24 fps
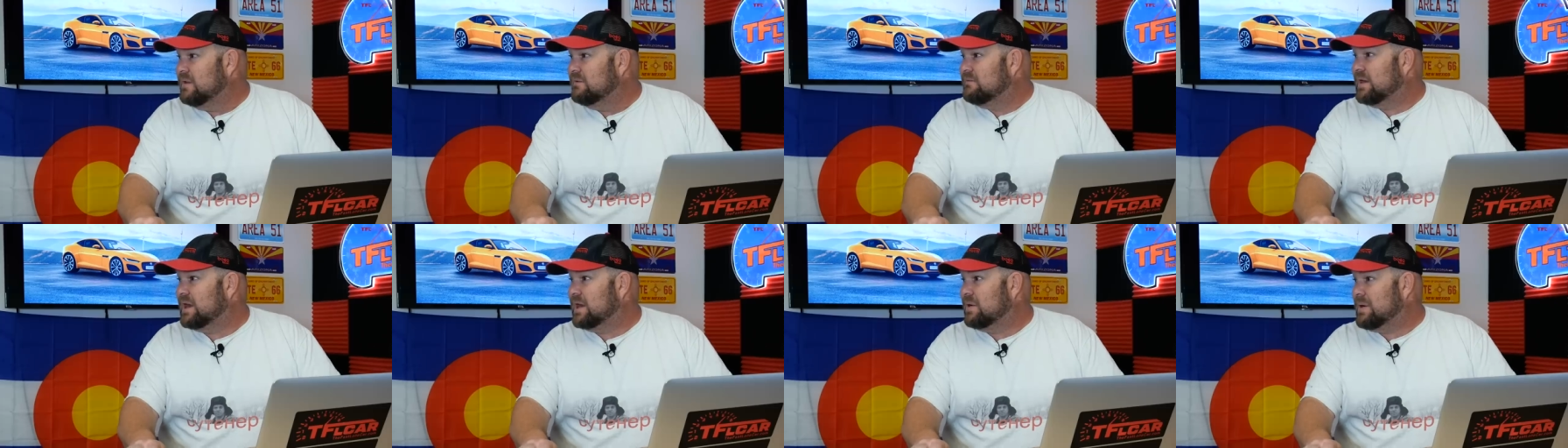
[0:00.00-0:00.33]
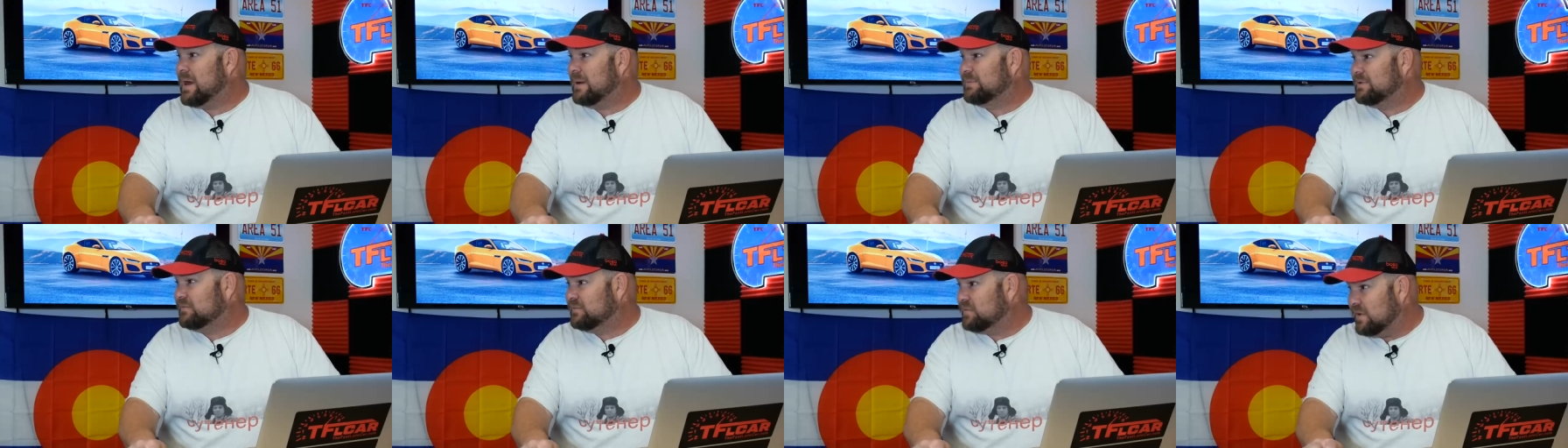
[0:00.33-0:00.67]
find a
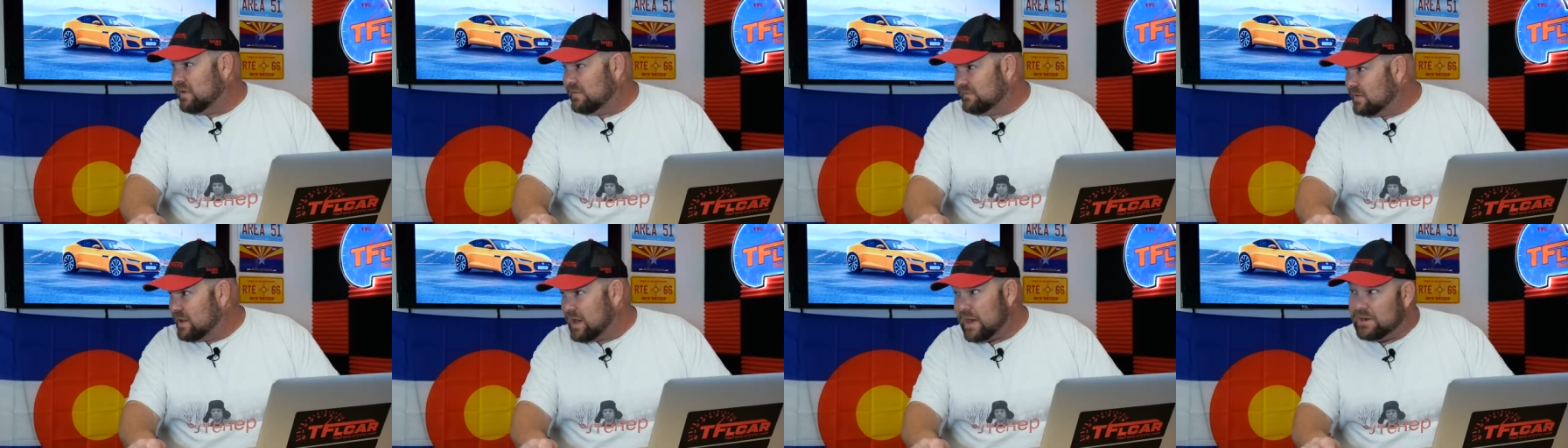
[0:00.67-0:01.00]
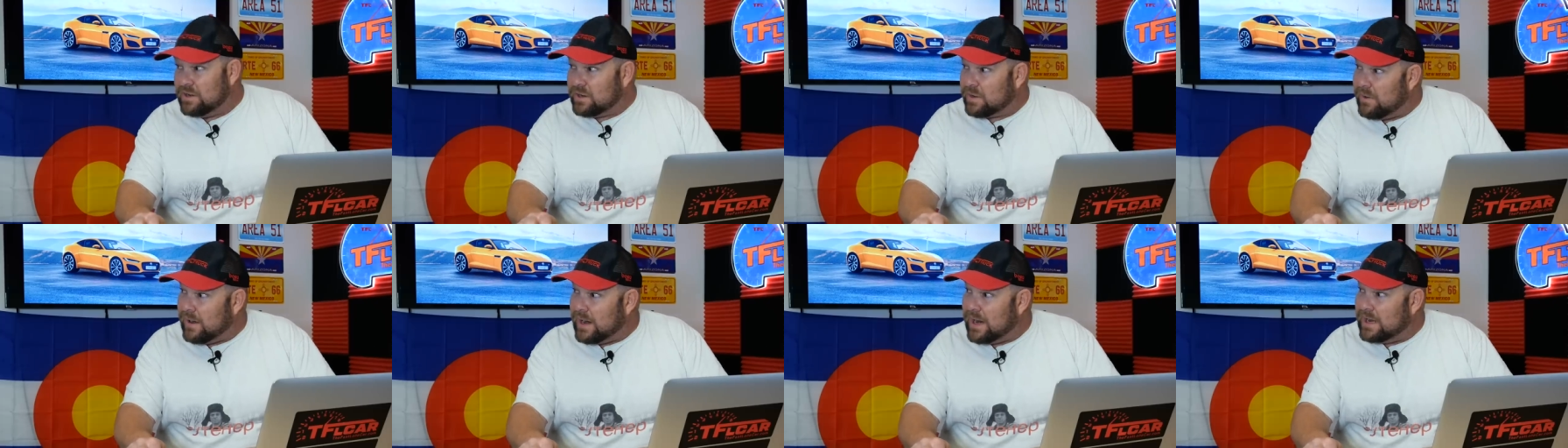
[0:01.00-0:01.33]
Raptor for over
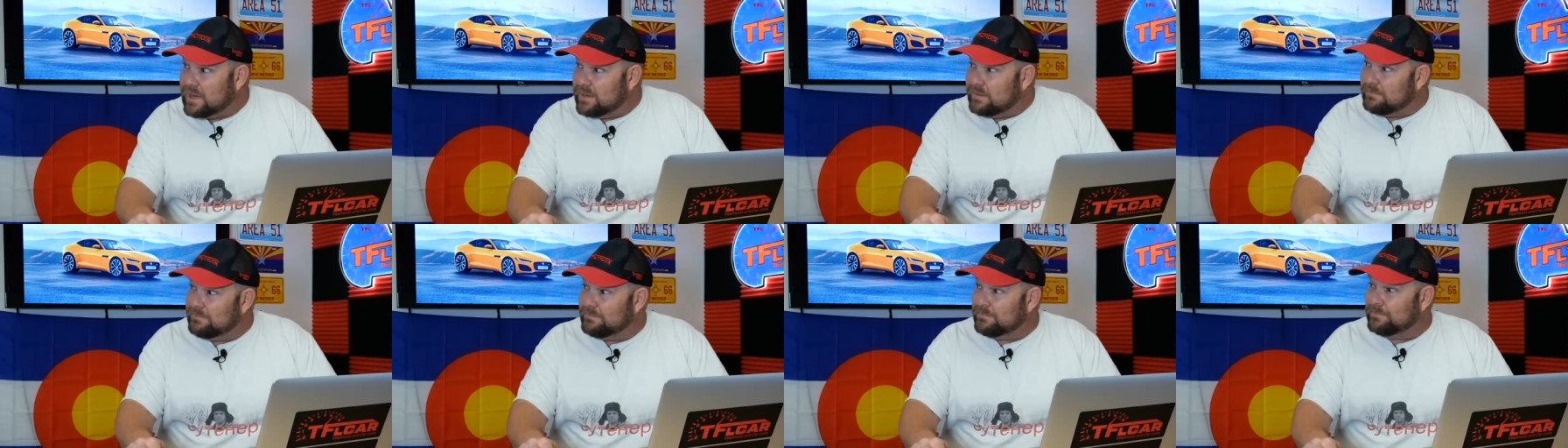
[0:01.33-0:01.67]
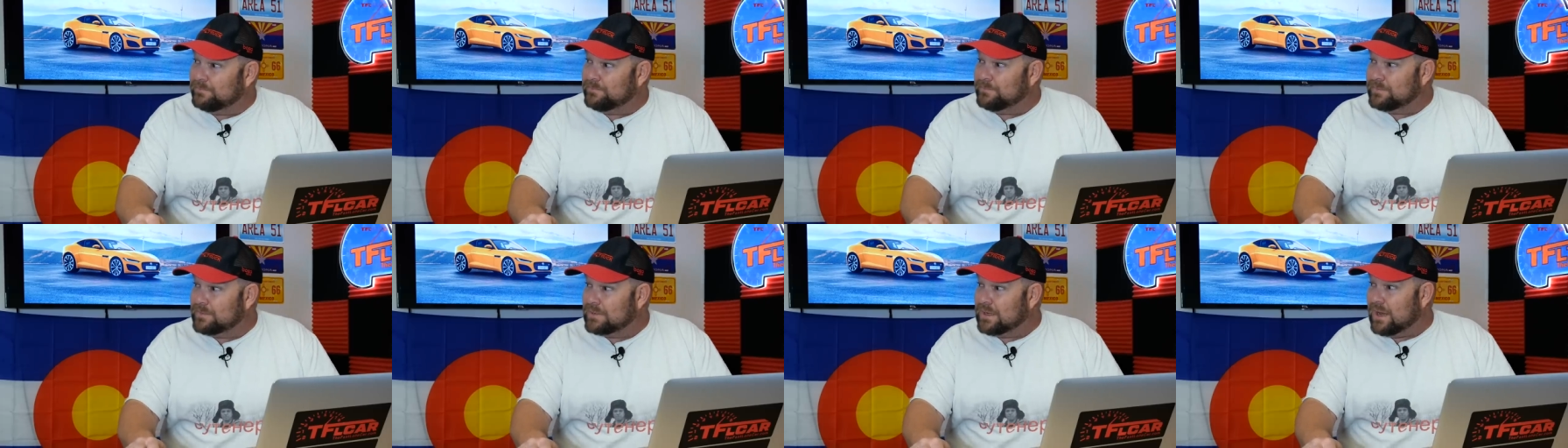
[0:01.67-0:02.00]
hundred grand?
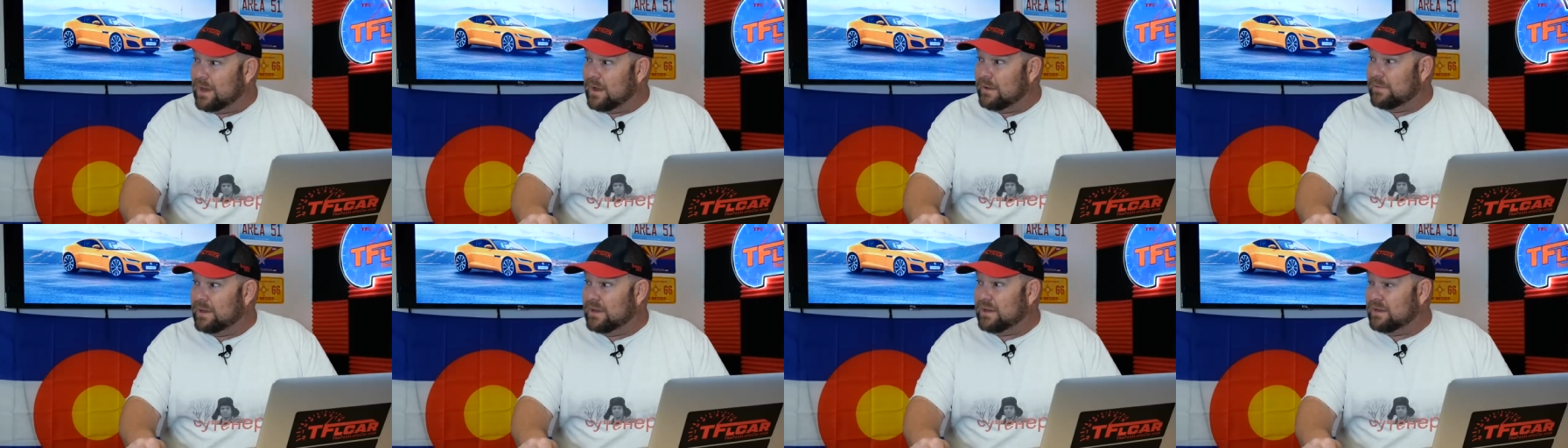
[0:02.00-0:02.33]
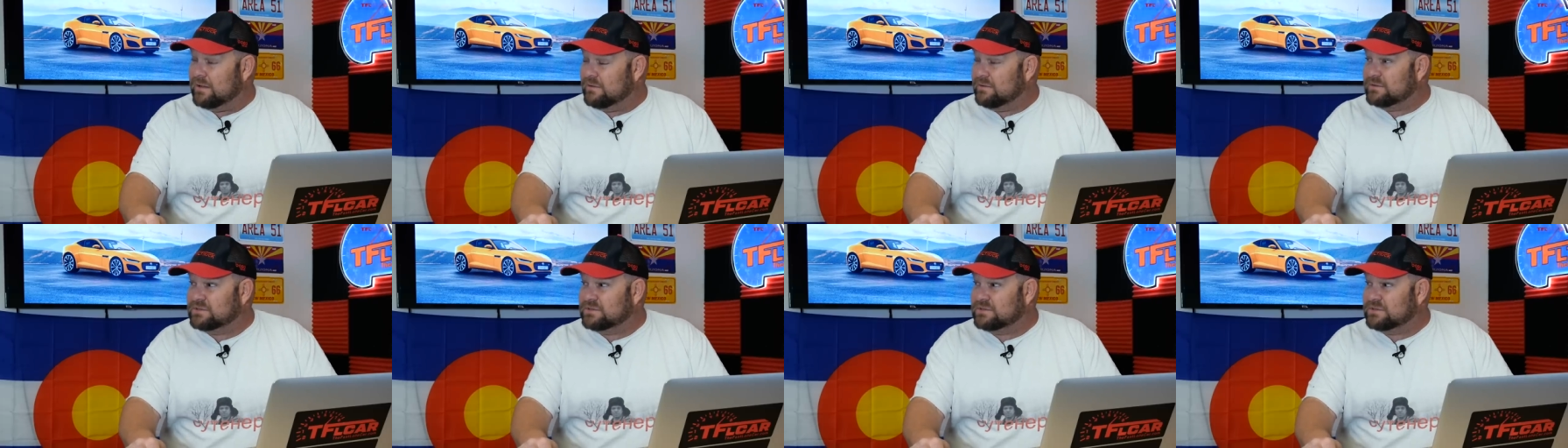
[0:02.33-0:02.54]
Yeah, I know I mean, it's crazy.